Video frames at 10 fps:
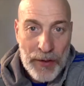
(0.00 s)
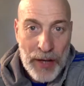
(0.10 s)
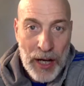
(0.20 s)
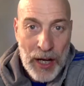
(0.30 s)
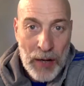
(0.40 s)

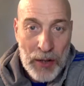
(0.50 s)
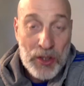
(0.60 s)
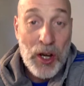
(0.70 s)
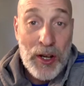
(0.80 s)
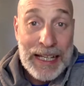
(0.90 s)
uh,
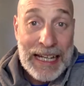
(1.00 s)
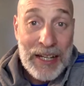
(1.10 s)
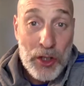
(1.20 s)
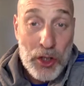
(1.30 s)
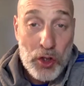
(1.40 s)
certainly in
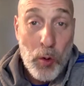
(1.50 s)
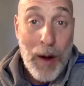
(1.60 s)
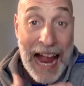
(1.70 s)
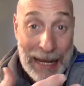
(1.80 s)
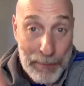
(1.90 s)
the short
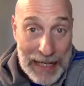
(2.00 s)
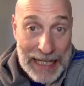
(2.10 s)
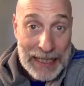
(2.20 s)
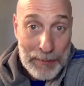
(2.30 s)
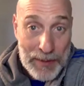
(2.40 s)
and
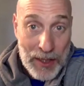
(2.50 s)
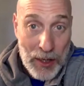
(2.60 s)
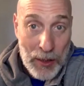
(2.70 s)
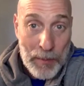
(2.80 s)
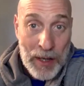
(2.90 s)
medium
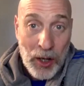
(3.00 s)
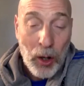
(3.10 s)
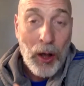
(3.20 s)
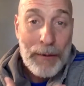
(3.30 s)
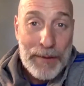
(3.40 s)
term,
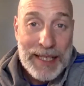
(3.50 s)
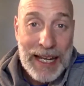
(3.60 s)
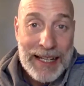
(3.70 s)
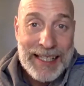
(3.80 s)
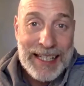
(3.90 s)
life is
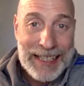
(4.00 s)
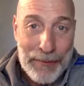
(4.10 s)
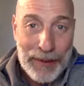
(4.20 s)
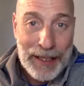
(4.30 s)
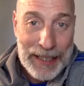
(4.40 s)
going to
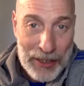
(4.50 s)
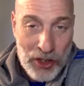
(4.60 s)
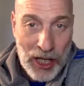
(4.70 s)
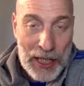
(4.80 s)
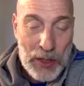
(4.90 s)
significantly
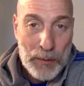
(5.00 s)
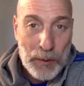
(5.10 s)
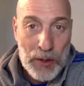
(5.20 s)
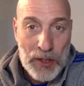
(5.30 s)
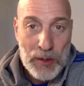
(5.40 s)
change
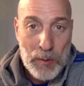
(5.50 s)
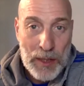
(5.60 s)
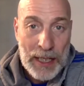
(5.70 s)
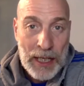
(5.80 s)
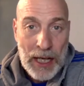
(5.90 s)
for us as
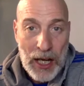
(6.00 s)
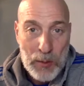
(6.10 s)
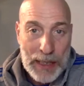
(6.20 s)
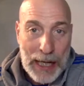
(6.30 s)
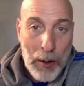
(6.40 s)
we as
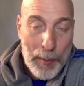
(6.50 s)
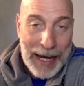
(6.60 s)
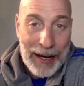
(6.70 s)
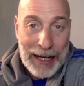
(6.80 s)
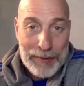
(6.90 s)
we go
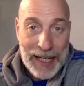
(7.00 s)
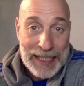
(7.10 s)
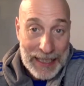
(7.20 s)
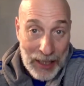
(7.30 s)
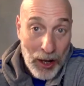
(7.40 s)
about our
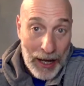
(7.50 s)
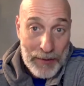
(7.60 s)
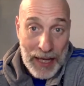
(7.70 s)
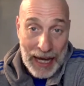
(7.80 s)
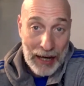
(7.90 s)
daily lives,
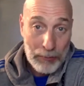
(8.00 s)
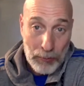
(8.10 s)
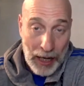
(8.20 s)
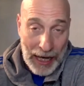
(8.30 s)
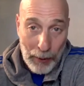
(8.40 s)
how
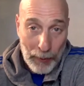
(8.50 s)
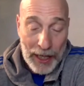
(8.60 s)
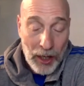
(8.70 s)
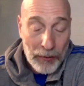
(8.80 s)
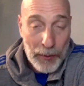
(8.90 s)
how they
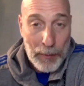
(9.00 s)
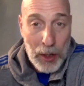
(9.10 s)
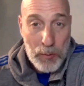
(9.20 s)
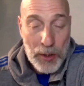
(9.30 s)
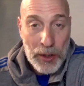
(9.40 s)
are at the
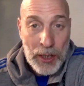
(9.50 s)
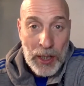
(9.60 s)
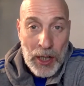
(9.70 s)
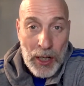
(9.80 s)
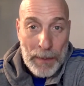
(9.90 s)
moment.
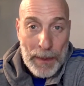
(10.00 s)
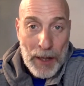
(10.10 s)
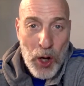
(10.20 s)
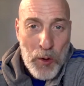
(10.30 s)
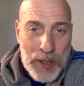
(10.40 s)

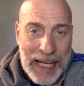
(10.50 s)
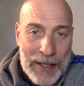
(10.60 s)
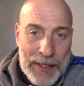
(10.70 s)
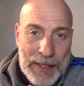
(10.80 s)
Who's going to